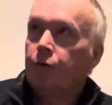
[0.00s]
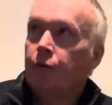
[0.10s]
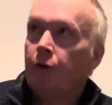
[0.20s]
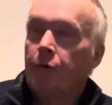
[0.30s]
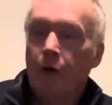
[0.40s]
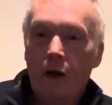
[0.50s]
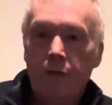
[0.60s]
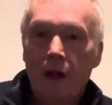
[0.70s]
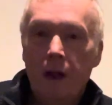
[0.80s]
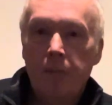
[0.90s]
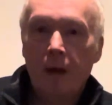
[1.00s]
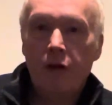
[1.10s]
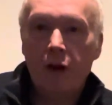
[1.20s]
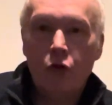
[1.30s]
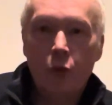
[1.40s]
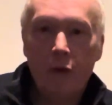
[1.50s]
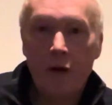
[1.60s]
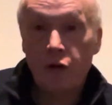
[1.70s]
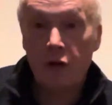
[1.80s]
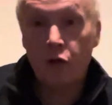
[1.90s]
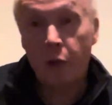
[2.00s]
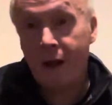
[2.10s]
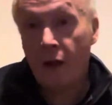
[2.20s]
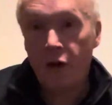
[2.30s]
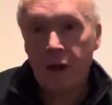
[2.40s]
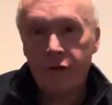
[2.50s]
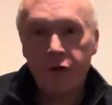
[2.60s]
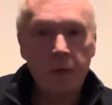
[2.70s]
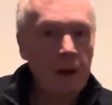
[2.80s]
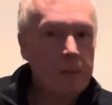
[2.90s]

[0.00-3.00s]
a very, very busy 2023 for me.